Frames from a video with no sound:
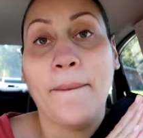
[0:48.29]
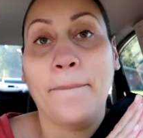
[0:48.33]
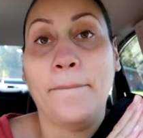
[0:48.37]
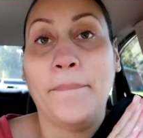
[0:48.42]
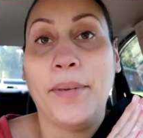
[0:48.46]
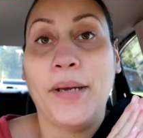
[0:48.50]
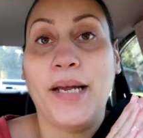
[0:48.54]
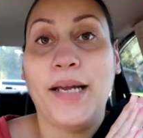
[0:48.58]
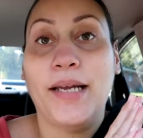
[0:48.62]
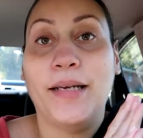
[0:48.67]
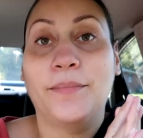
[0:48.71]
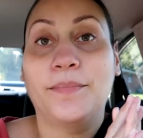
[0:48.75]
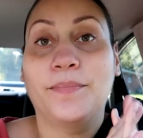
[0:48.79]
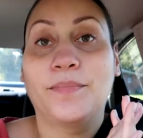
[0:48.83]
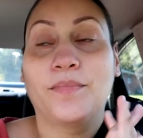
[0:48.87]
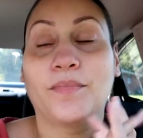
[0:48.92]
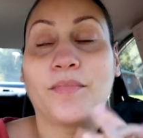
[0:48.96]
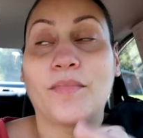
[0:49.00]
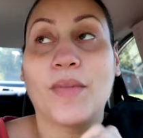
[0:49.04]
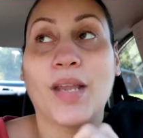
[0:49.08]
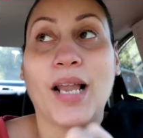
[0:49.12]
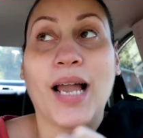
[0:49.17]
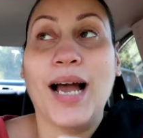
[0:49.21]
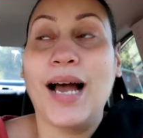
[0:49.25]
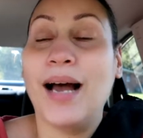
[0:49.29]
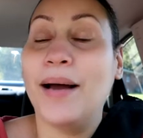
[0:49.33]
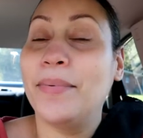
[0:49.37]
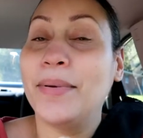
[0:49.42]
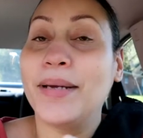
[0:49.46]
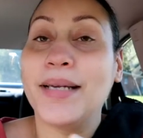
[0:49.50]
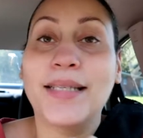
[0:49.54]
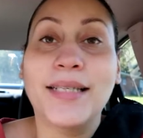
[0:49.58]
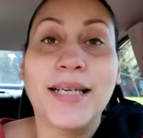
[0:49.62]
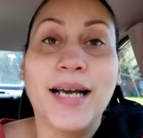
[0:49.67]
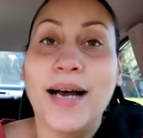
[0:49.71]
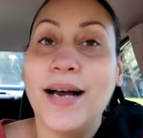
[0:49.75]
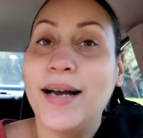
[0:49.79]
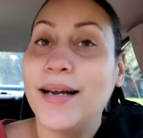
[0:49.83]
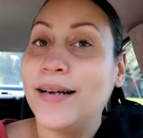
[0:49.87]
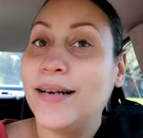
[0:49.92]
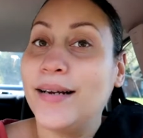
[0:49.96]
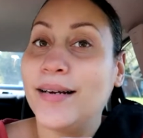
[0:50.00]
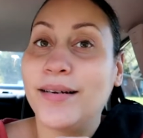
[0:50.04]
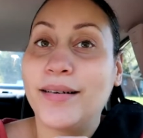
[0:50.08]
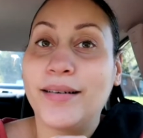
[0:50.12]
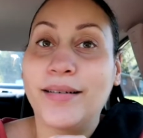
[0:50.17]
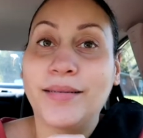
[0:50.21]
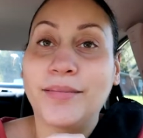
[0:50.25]
But I'll be
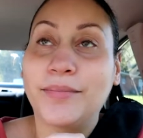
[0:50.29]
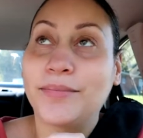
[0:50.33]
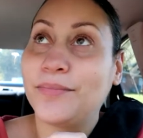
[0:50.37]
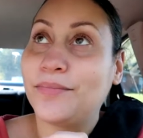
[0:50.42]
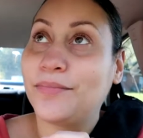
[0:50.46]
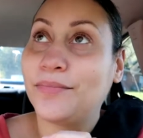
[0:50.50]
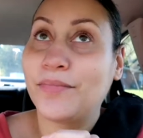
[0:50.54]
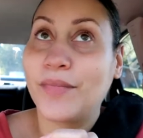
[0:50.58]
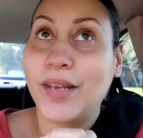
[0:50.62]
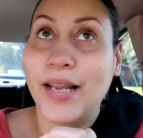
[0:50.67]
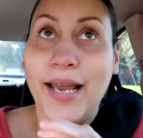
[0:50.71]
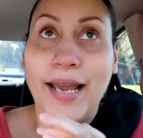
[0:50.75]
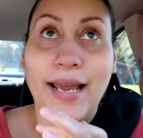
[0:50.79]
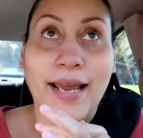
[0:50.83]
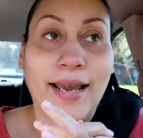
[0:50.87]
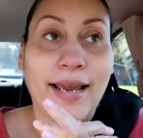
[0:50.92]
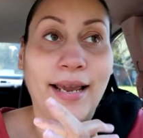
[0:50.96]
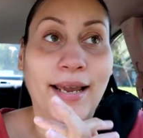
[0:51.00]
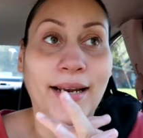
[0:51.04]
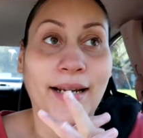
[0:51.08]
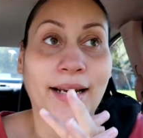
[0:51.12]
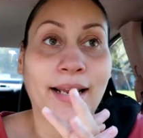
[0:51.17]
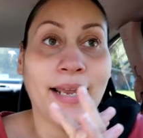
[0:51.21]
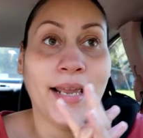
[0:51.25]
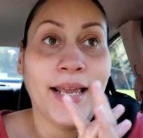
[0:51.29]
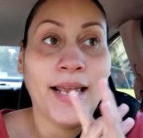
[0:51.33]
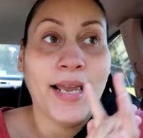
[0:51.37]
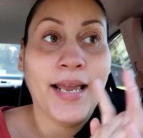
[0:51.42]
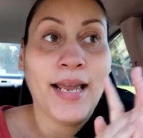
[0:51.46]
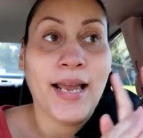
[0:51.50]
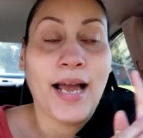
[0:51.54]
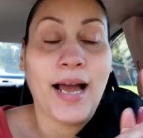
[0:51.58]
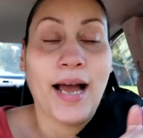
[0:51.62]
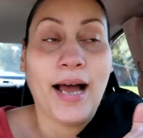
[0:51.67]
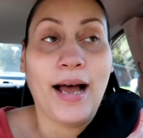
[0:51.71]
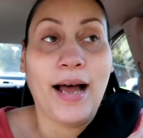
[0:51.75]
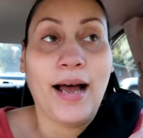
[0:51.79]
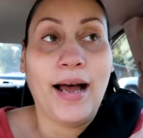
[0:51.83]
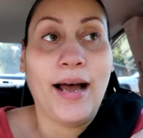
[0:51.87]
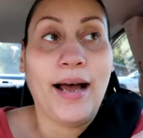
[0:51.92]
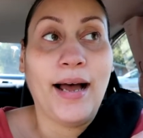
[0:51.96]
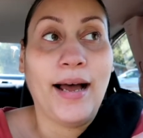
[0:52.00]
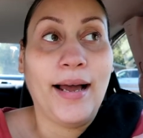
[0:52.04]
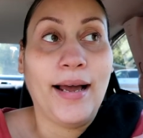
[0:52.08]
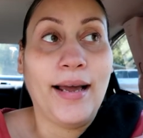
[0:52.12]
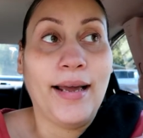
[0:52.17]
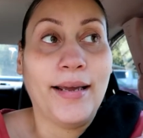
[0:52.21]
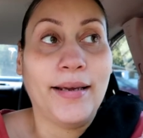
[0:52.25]
tired, and
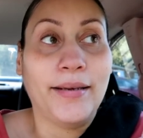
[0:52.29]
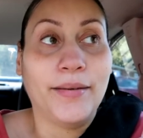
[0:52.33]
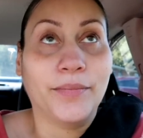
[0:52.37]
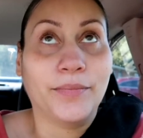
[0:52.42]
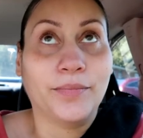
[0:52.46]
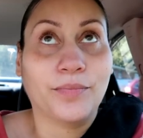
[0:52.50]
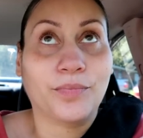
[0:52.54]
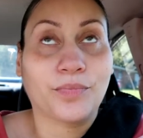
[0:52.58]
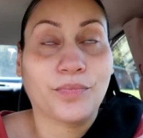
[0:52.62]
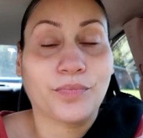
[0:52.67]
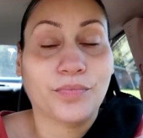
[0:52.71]
I